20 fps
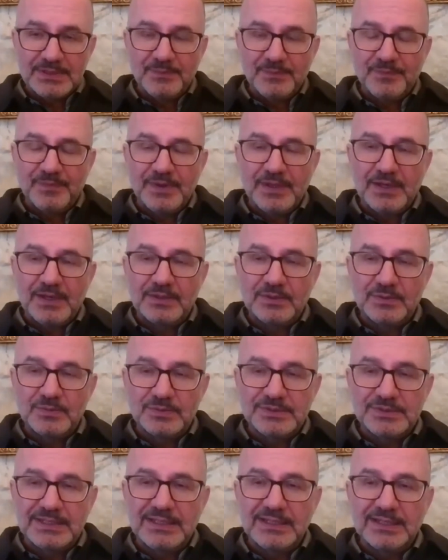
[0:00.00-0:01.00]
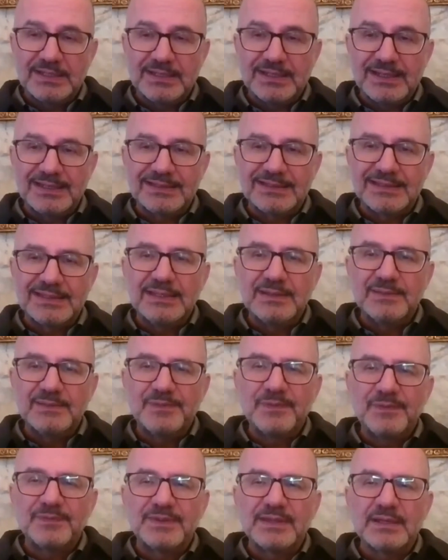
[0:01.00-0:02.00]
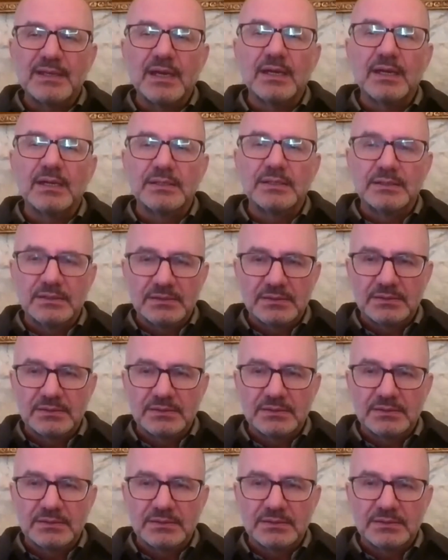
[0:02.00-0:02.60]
referring to the year 1959.